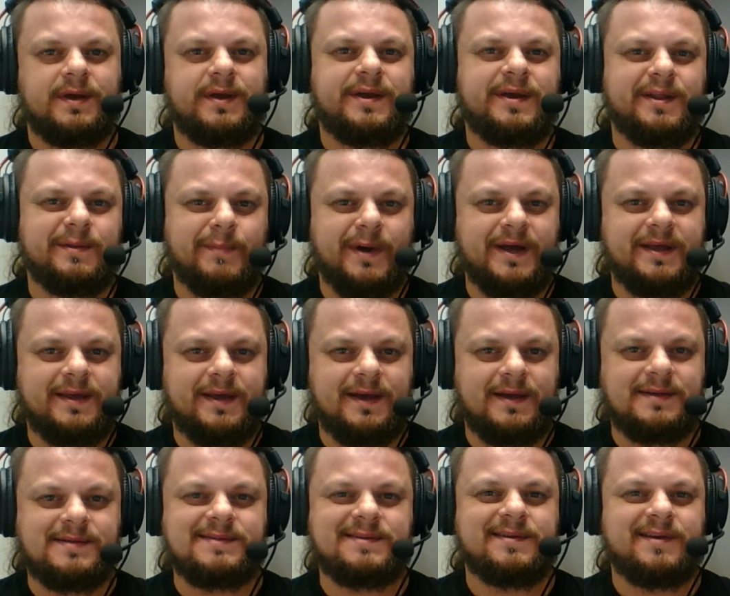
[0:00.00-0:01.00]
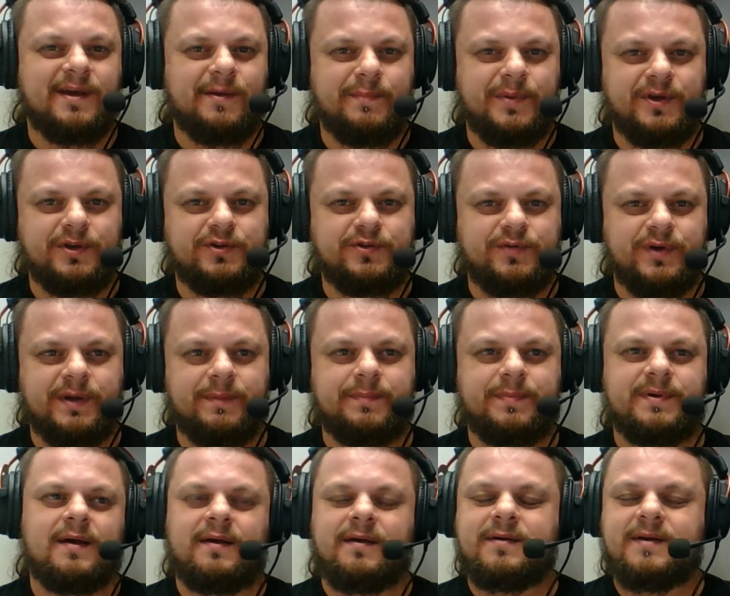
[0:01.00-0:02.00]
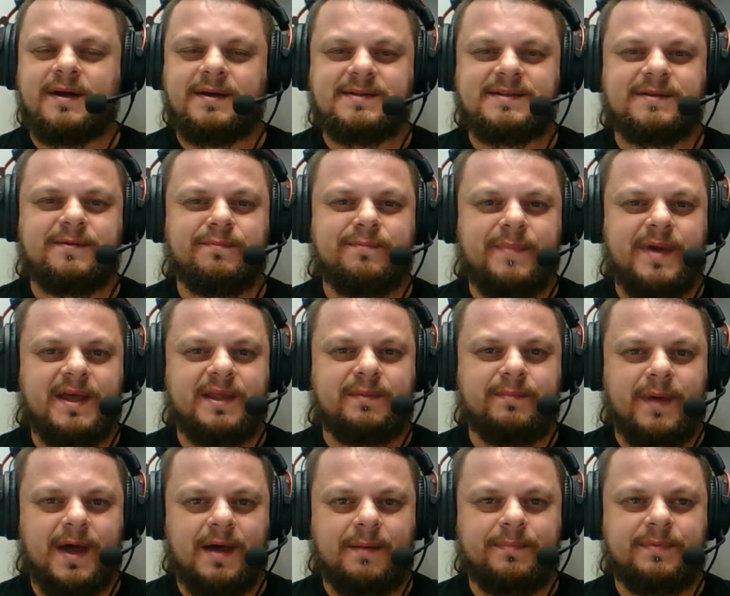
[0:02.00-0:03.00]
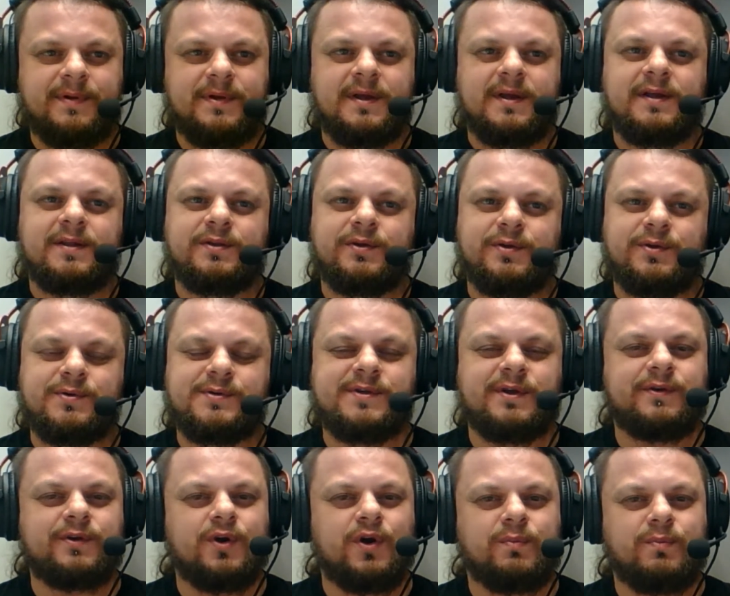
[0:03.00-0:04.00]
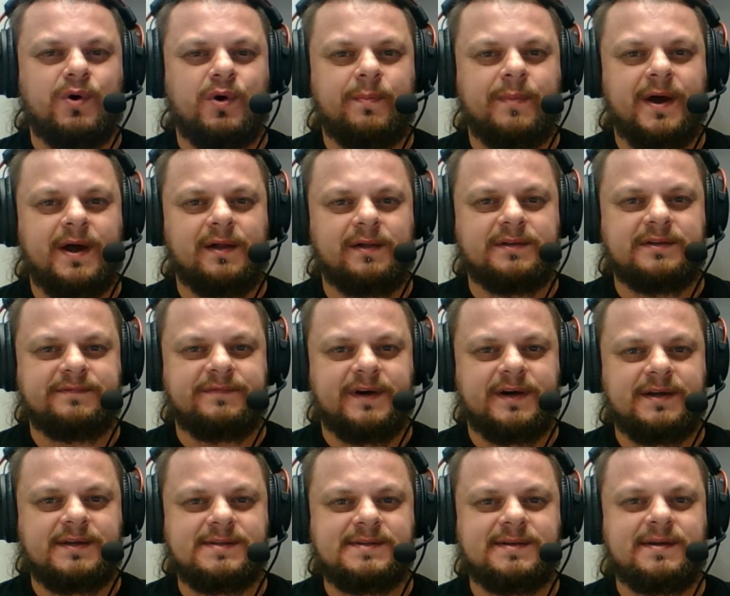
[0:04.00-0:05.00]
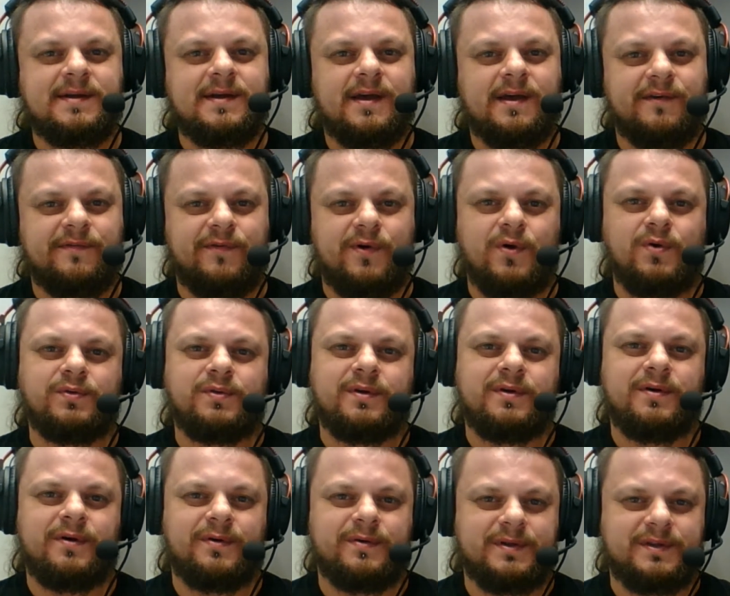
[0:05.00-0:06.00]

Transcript: In my case, a beer trip, a custom-made map to use on your mobile device, a phone or a